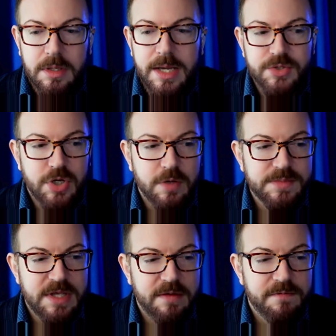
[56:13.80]
in
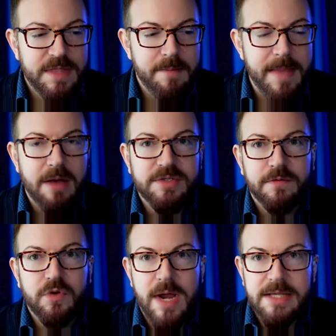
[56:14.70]
terms of the amount
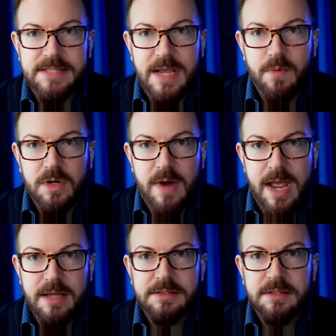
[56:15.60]
of grace they will
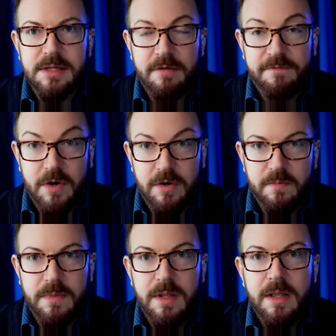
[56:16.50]
grant a
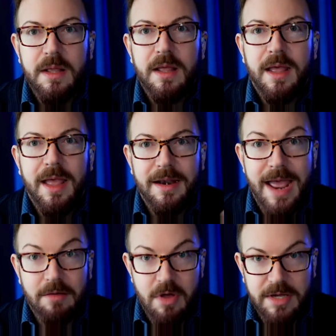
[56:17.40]
firm and
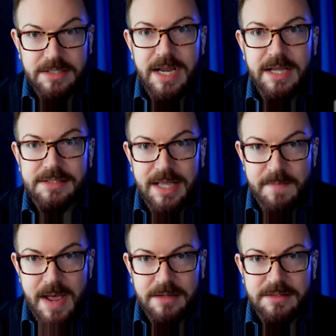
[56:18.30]
how long it takes to
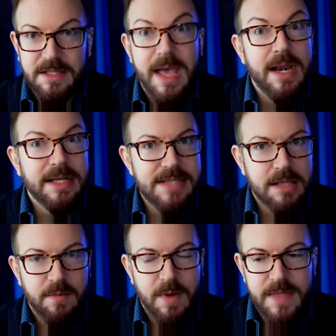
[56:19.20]
get back to them, and
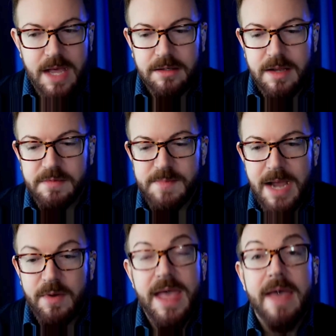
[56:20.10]
exactly what that comes
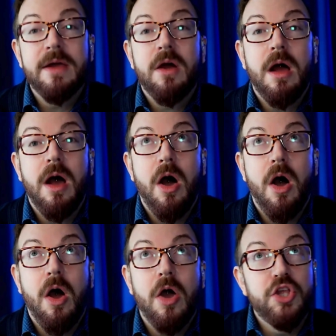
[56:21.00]
back with. And they're
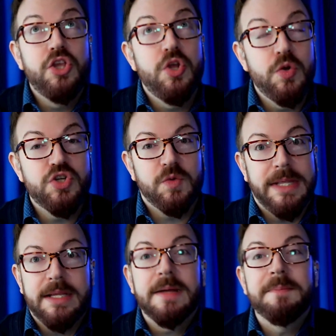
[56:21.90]

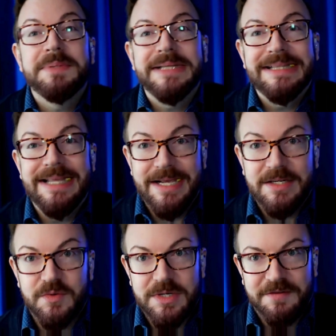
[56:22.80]
usually completely
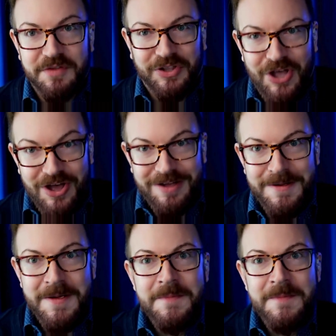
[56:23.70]
ignorant of the law,